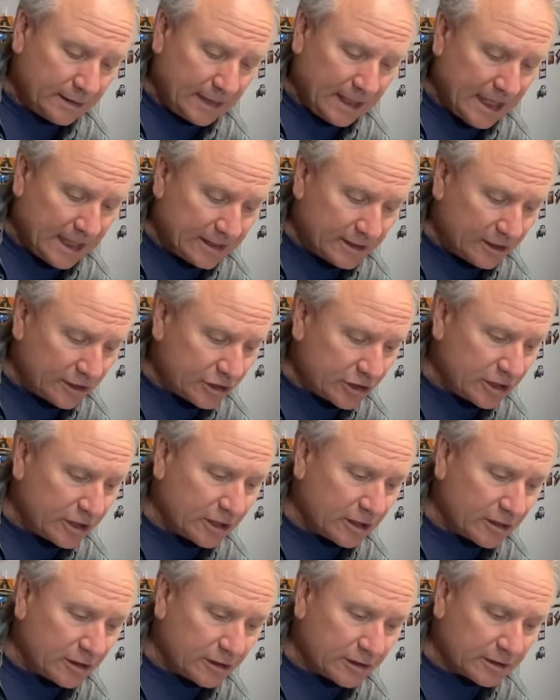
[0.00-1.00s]
and there's
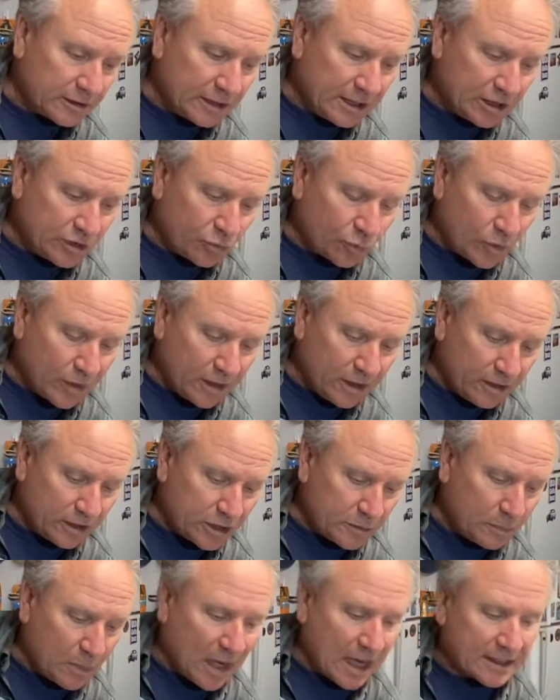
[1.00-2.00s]
still these weird
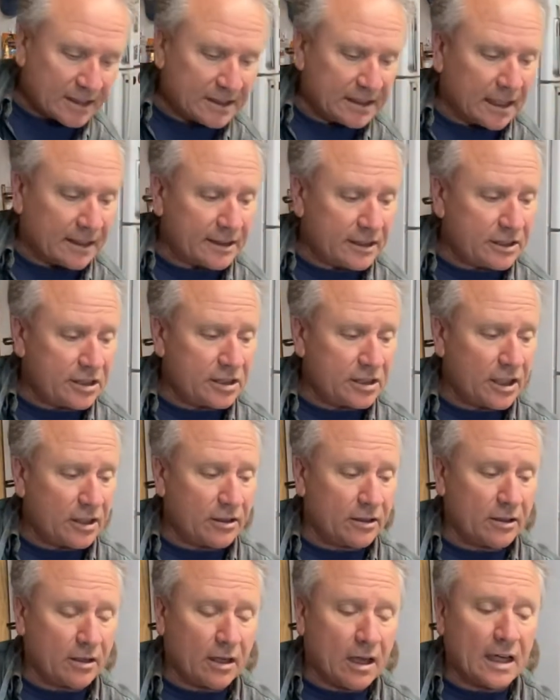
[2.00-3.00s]
spots. Now this is
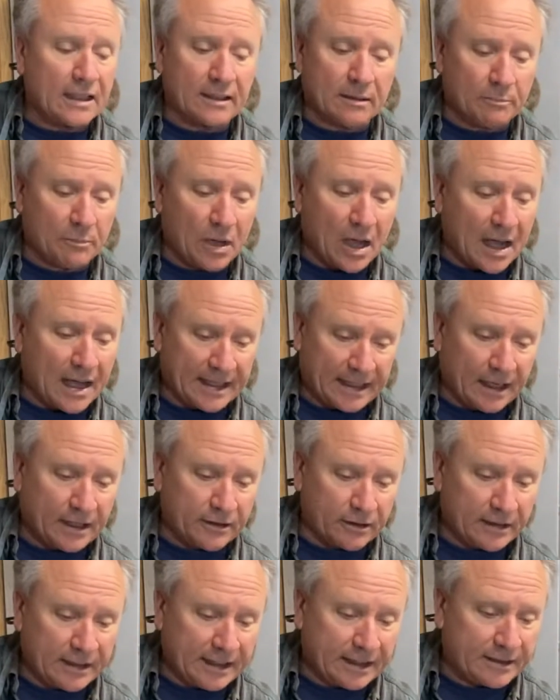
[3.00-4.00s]
under on the body,
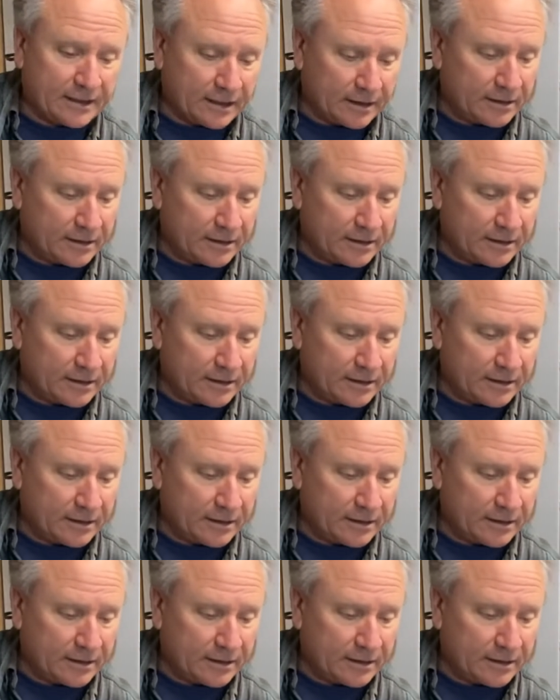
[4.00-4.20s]
underneath it,